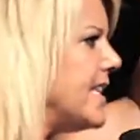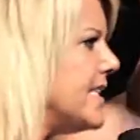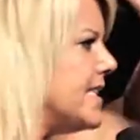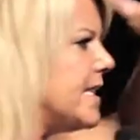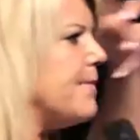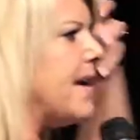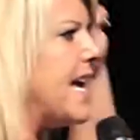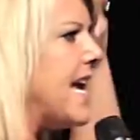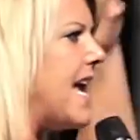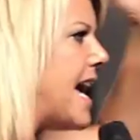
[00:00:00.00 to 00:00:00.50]
things
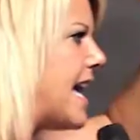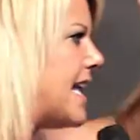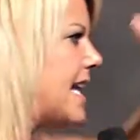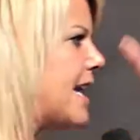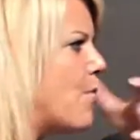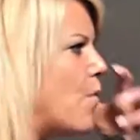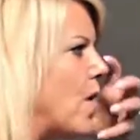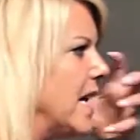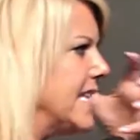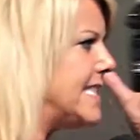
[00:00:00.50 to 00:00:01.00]
in my head
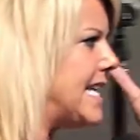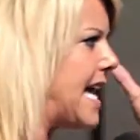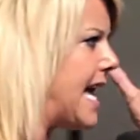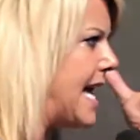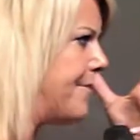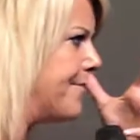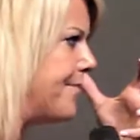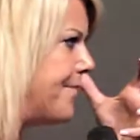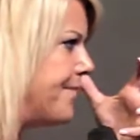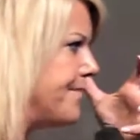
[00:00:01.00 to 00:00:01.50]
at one
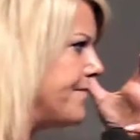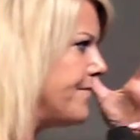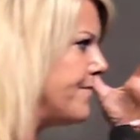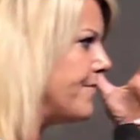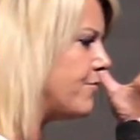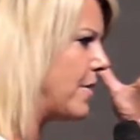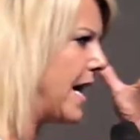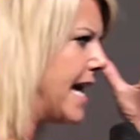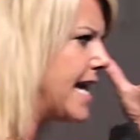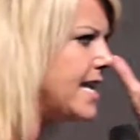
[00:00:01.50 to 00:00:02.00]
time,
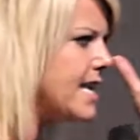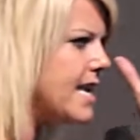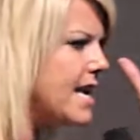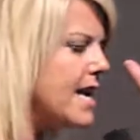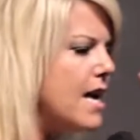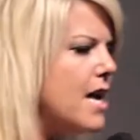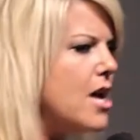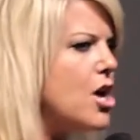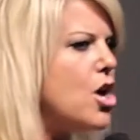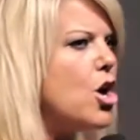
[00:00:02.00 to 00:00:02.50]
right?
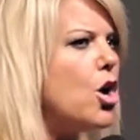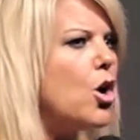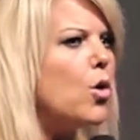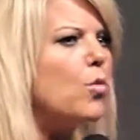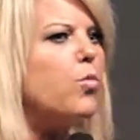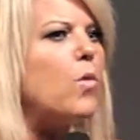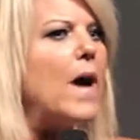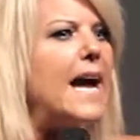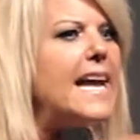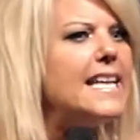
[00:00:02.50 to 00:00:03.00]

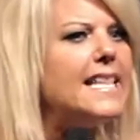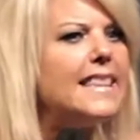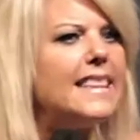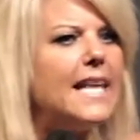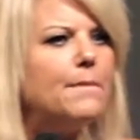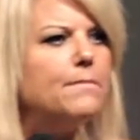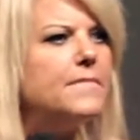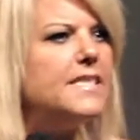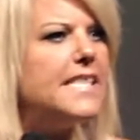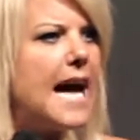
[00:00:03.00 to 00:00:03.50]
Write
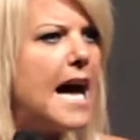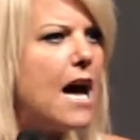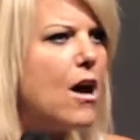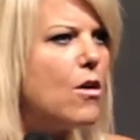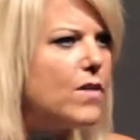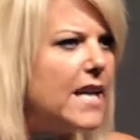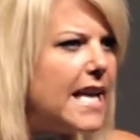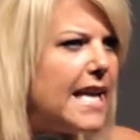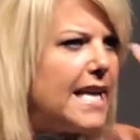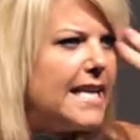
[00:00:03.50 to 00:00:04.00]
them
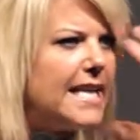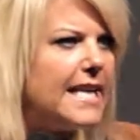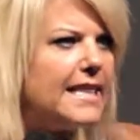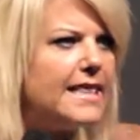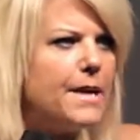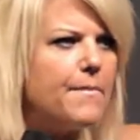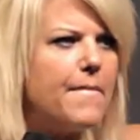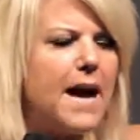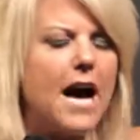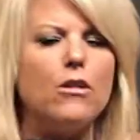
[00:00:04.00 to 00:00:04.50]
down and
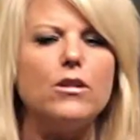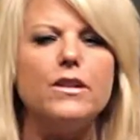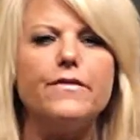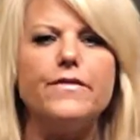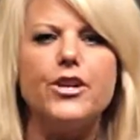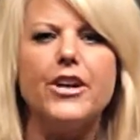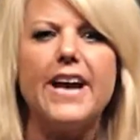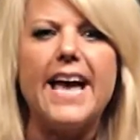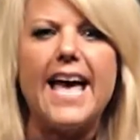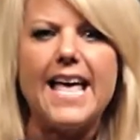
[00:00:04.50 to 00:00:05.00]
get them out of
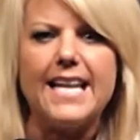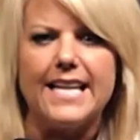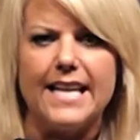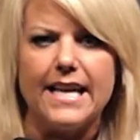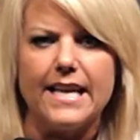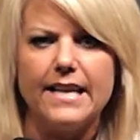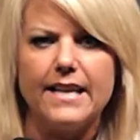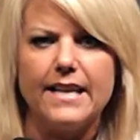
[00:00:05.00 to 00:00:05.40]
your head.